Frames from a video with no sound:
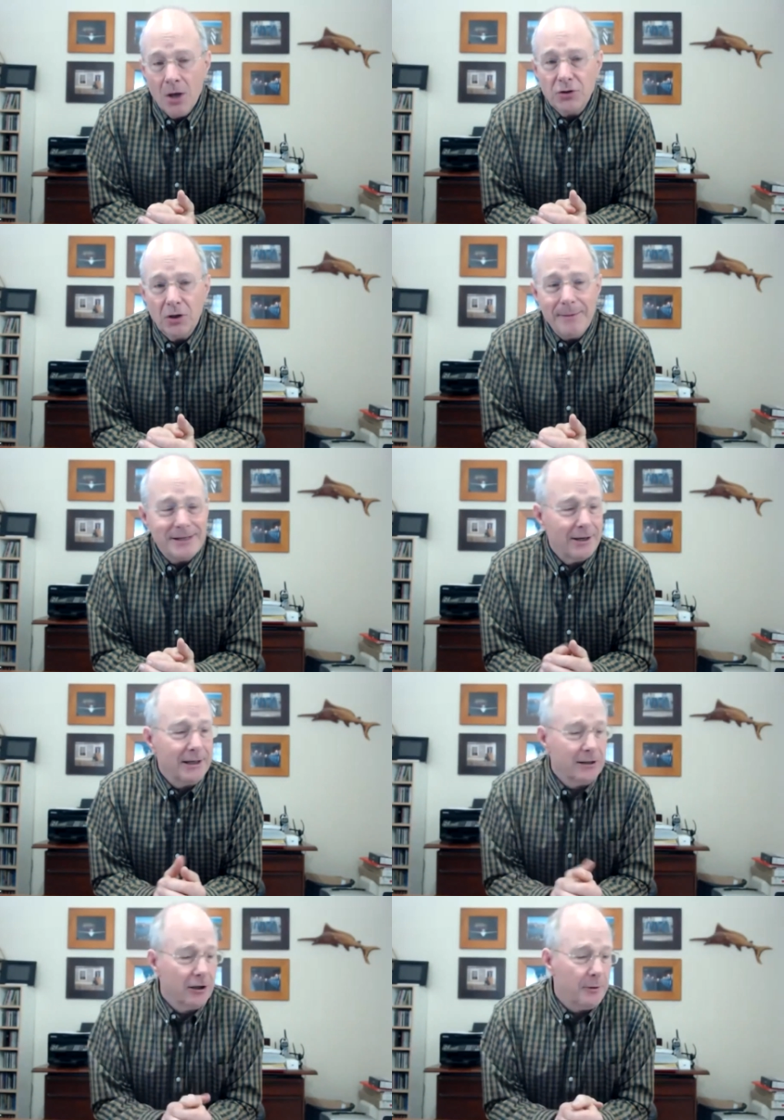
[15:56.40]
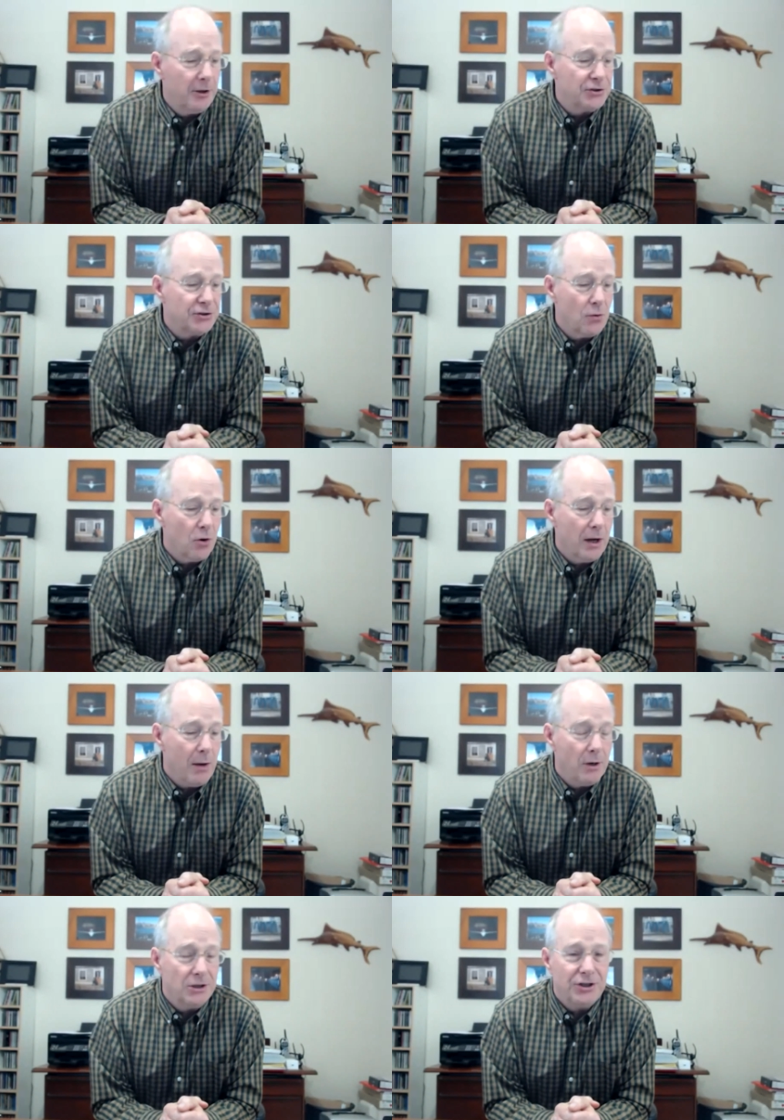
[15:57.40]
So let me tell you a little bit of the story. I
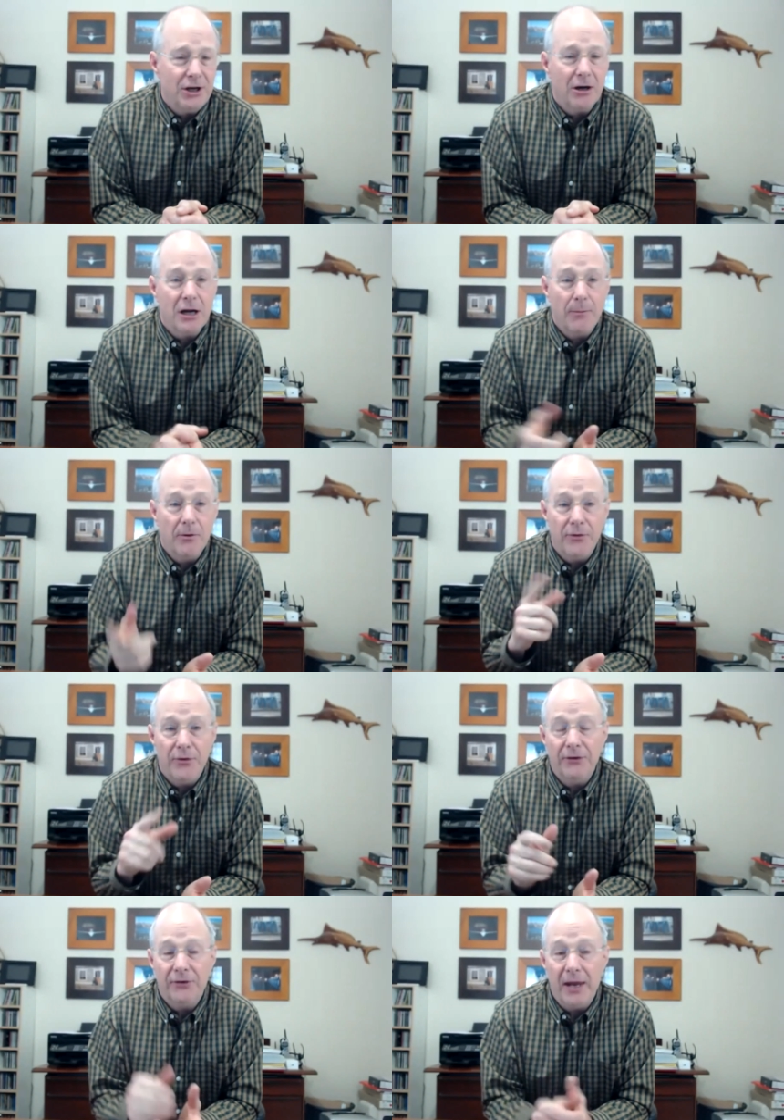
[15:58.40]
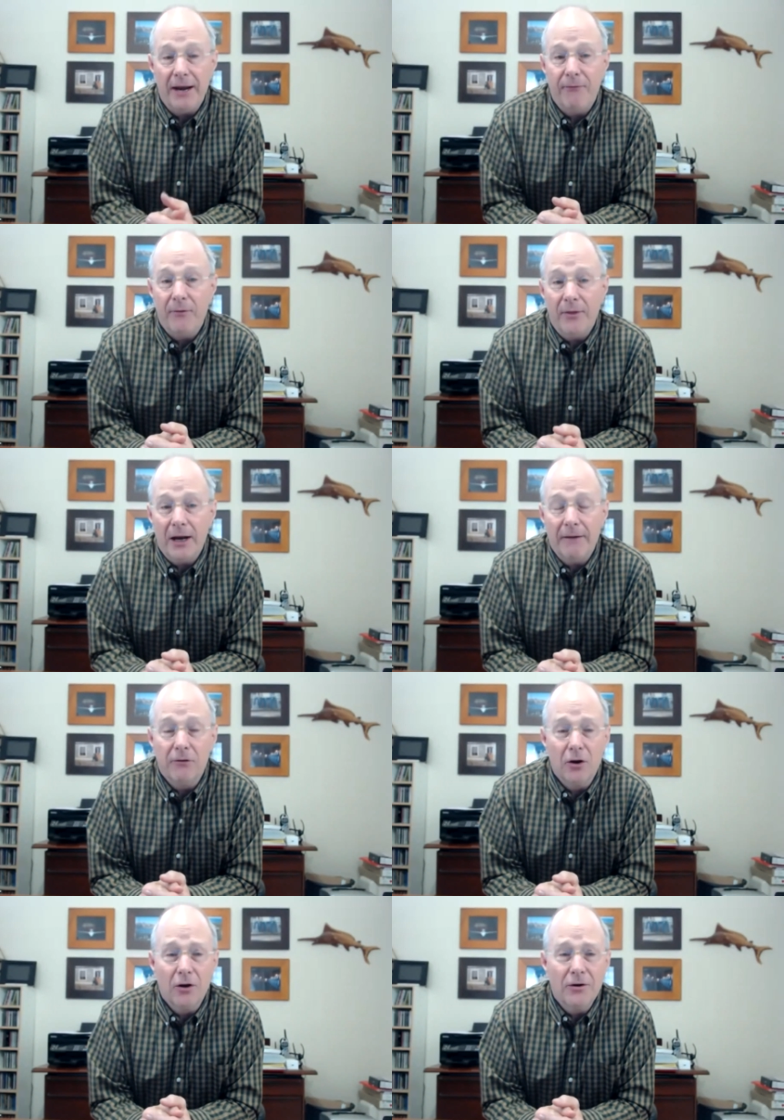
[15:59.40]
want to share a couple of things that I've that I've
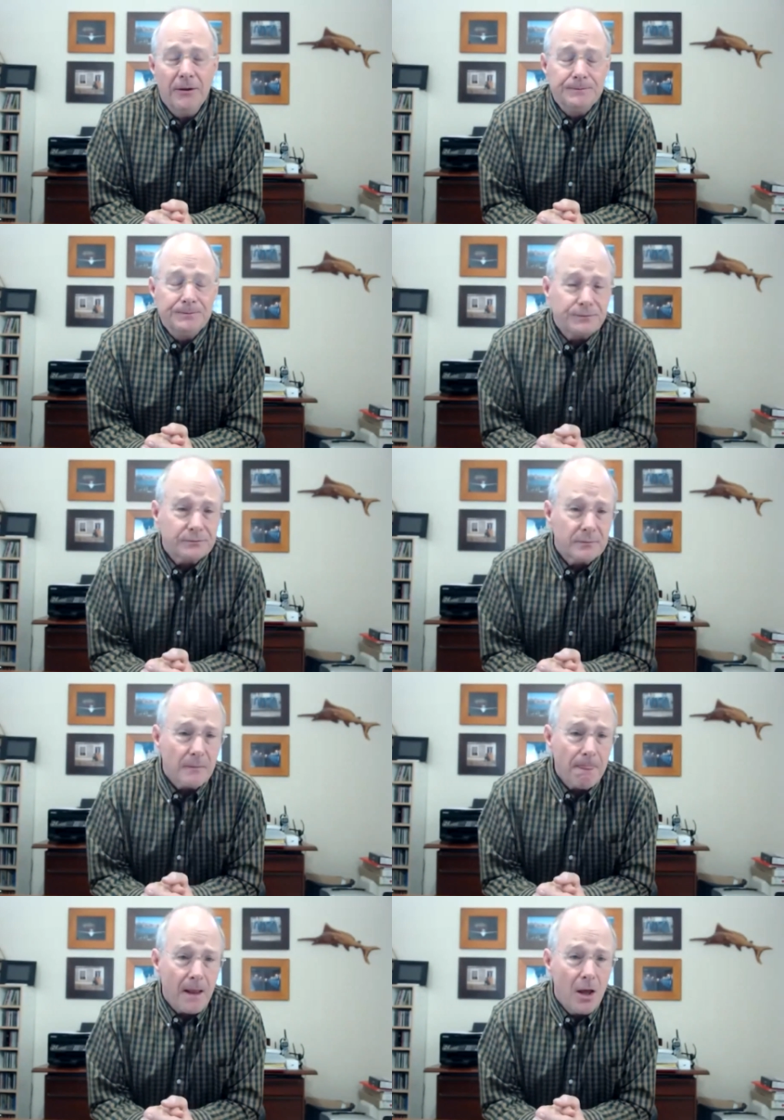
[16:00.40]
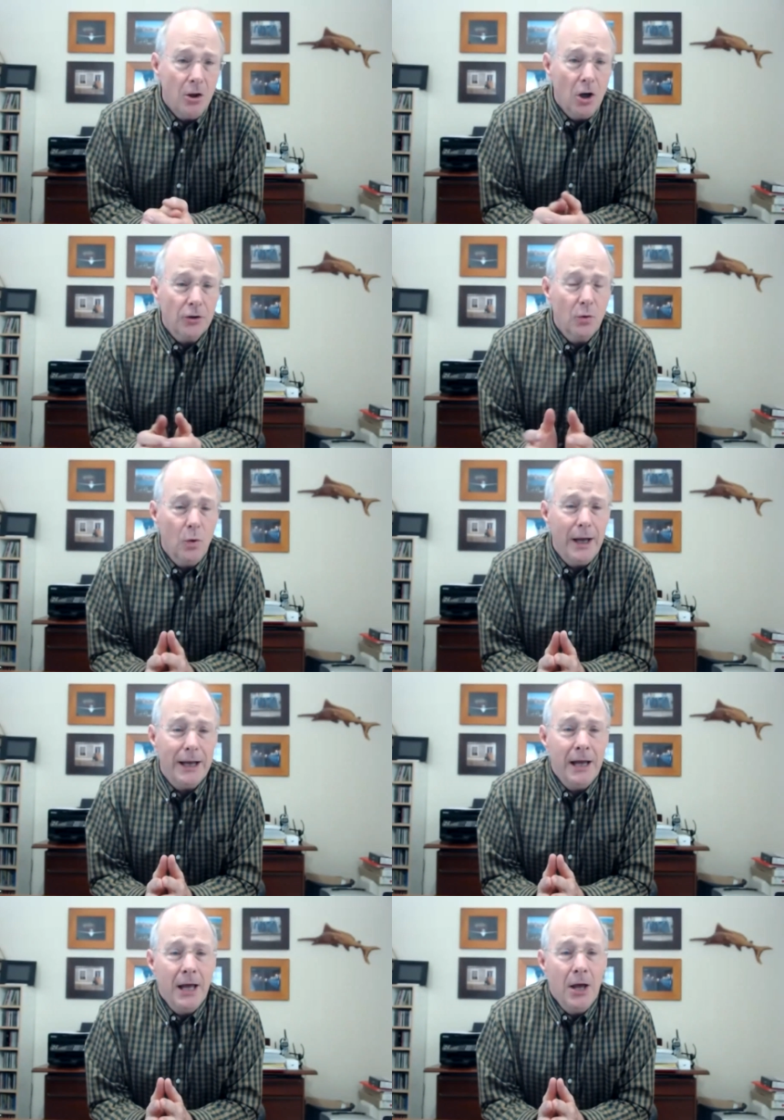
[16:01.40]
learned along the way.